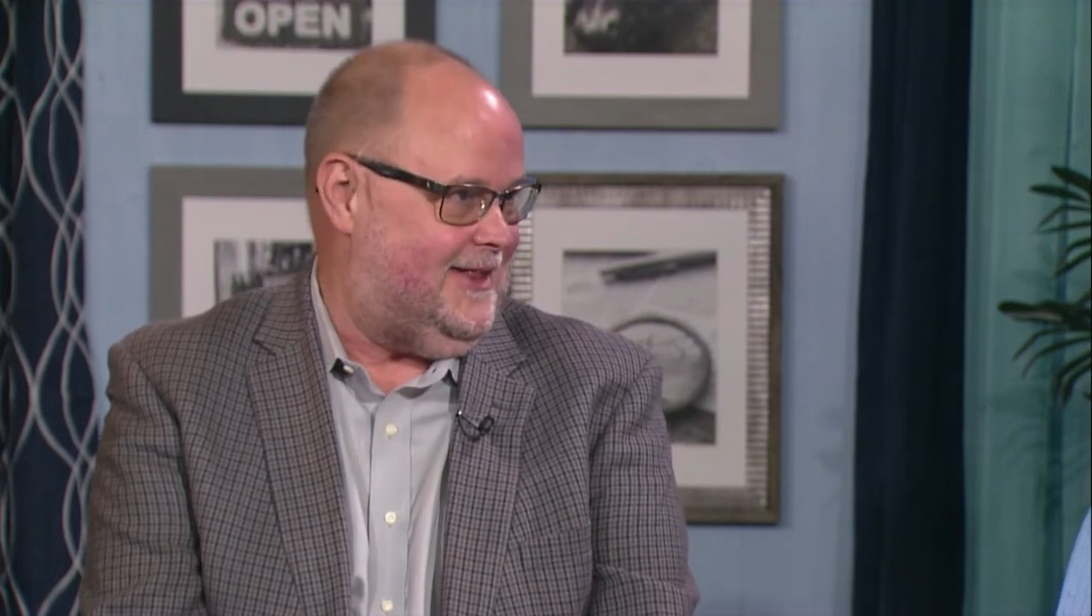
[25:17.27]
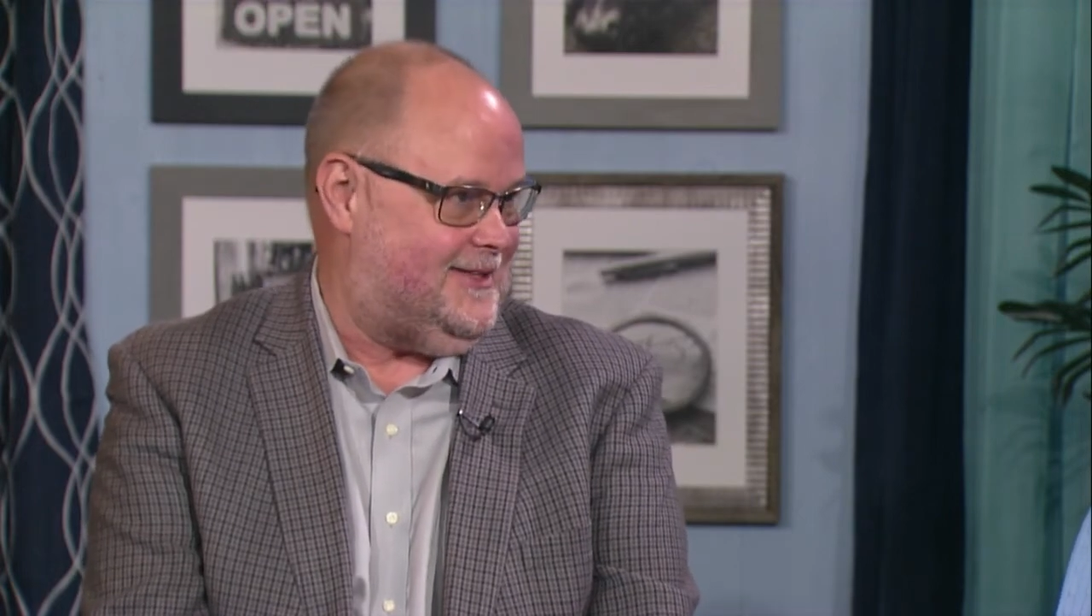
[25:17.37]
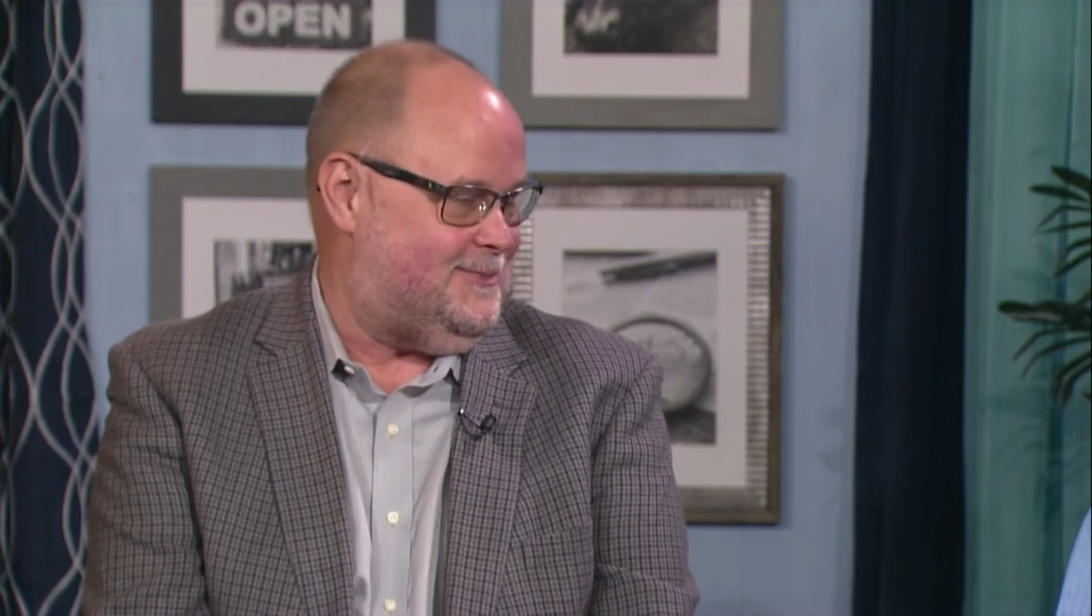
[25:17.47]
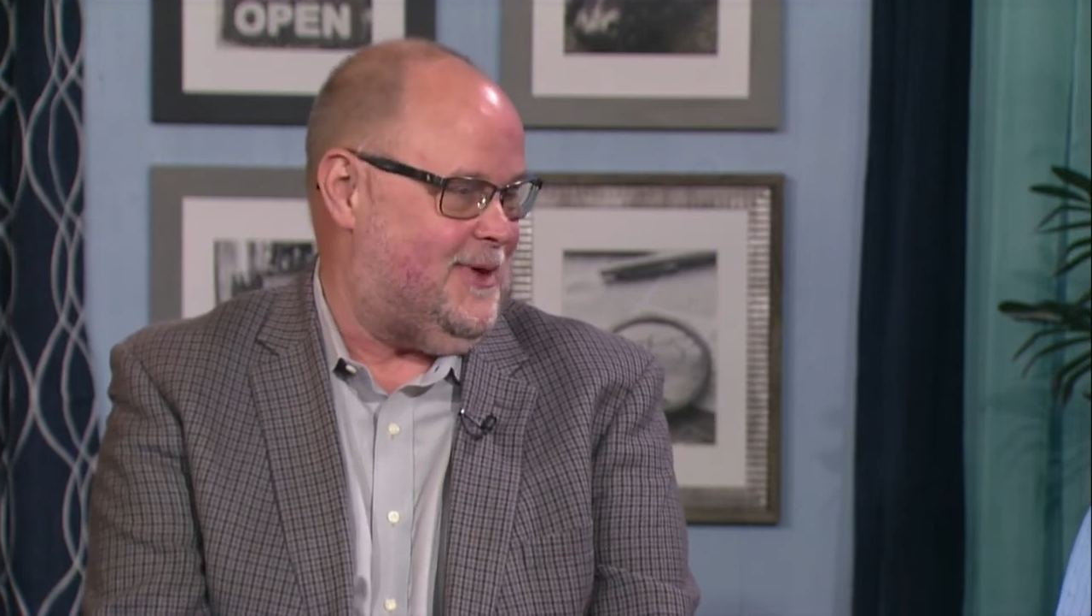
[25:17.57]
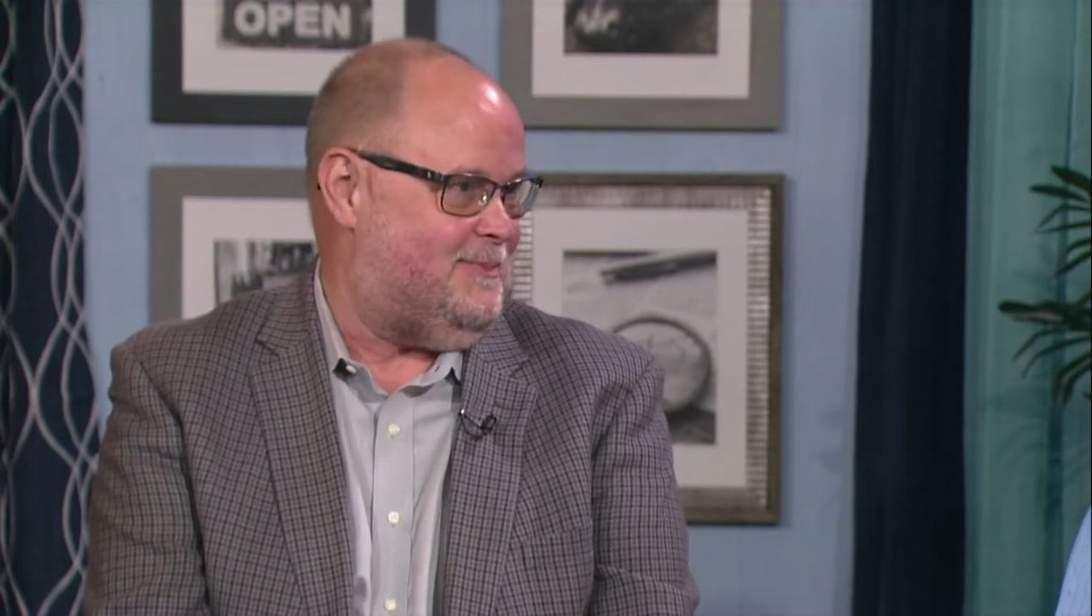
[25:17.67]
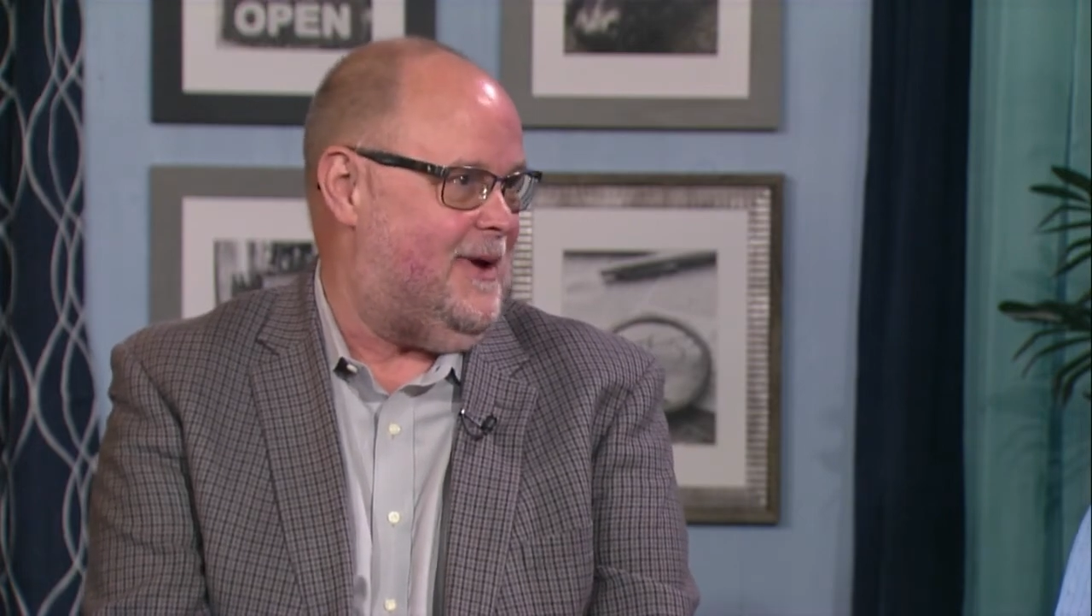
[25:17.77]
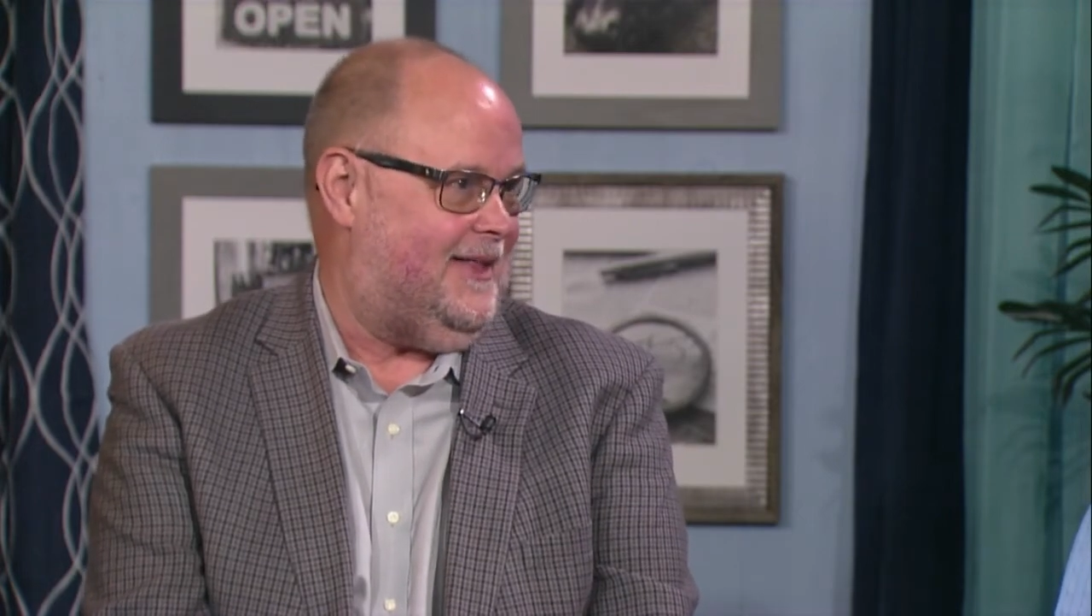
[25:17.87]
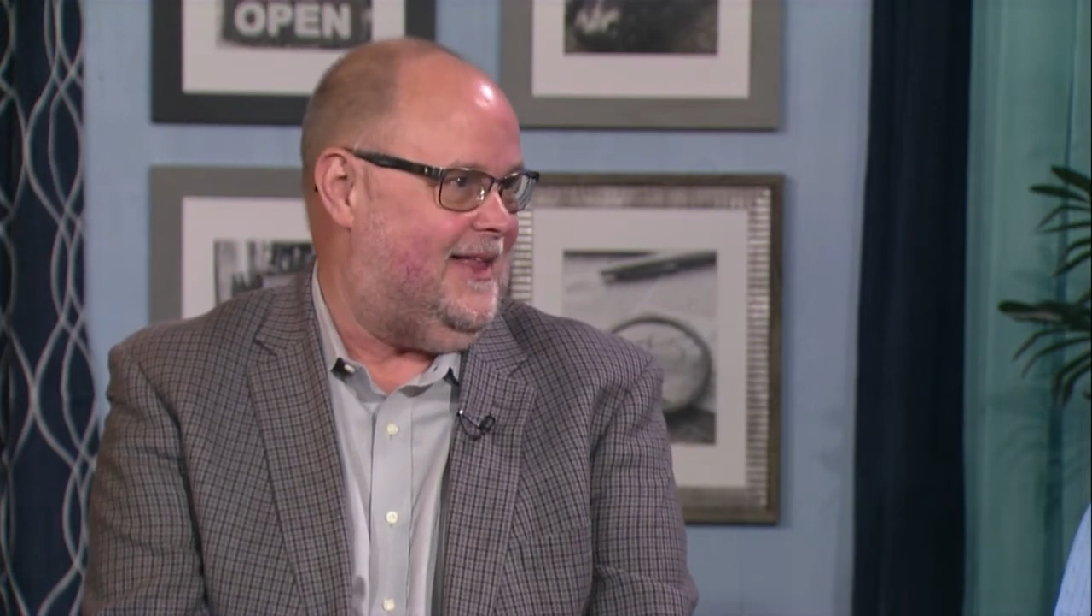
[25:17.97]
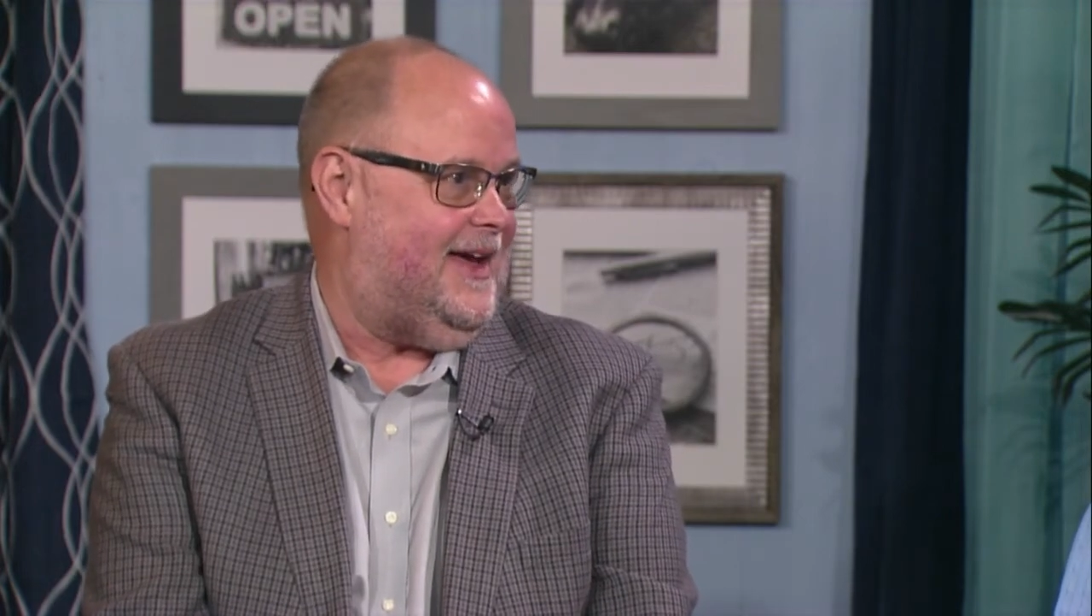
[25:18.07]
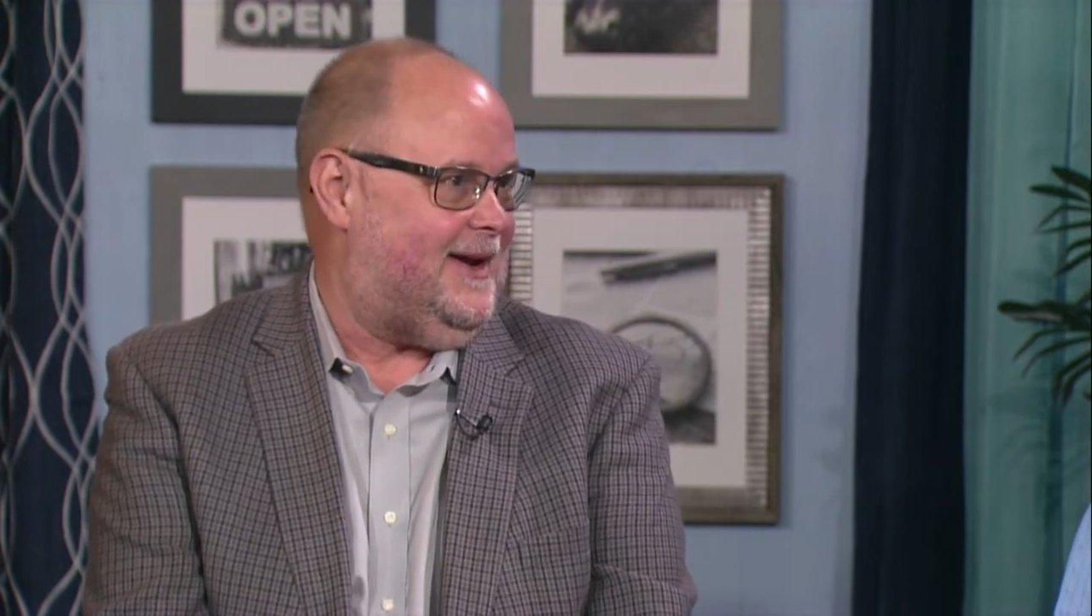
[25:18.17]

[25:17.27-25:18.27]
Smith Mountain Lake.